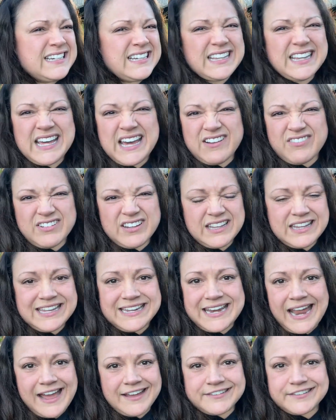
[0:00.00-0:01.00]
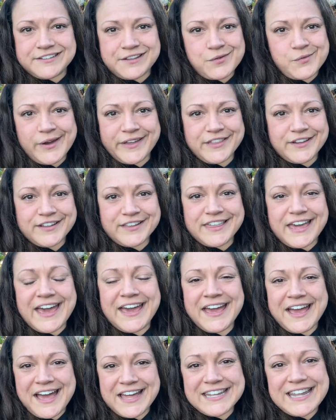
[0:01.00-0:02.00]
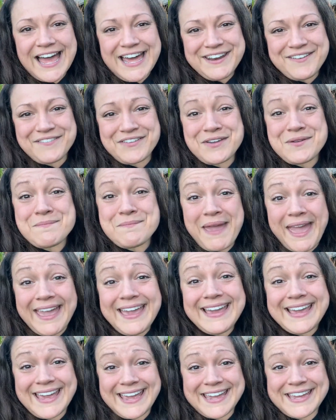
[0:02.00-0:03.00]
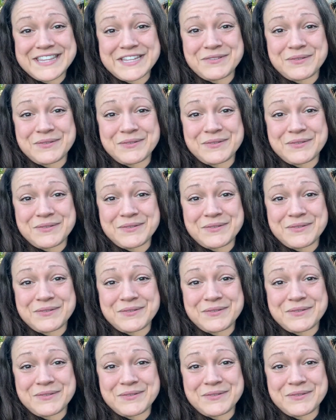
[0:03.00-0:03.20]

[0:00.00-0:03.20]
that really nasty weather that a lot of you may get in the